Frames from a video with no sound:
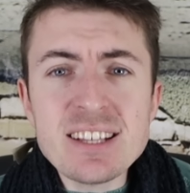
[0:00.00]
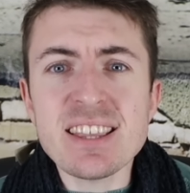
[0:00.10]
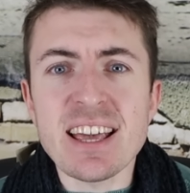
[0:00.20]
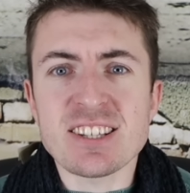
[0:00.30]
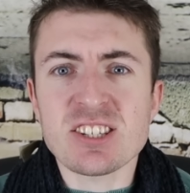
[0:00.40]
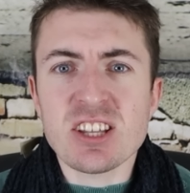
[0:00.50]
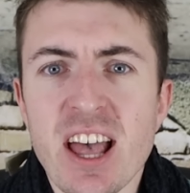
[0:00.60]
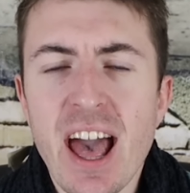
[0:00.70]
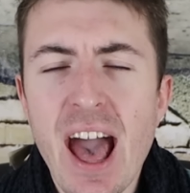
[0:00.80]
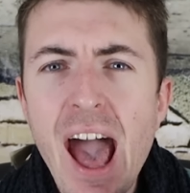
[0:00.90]
Is this
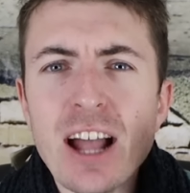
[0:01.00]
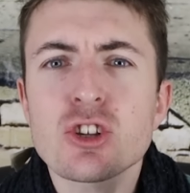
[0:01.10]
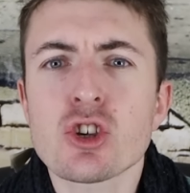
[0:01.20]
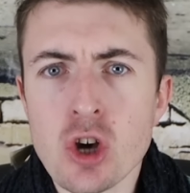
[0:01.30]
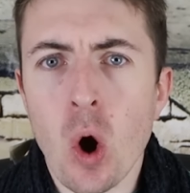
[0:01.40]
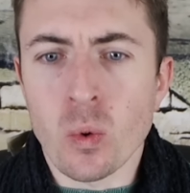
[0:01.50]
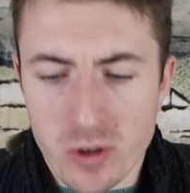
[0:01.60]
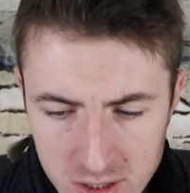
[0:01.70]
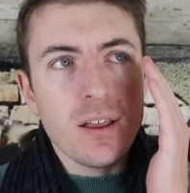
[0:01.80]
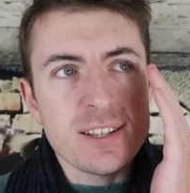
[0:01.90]
a
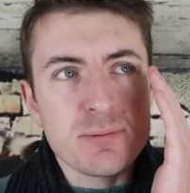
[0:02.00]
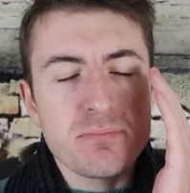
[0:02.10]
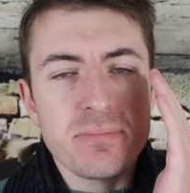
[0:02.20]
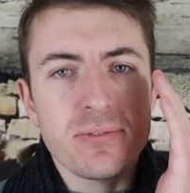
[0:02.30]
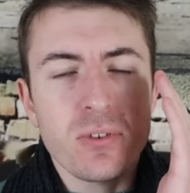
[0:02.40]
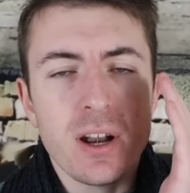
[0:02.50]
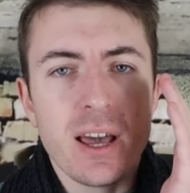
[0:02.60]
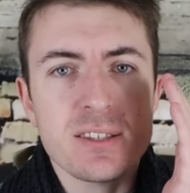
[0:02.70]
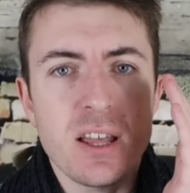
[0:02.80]
joke? Lads, before last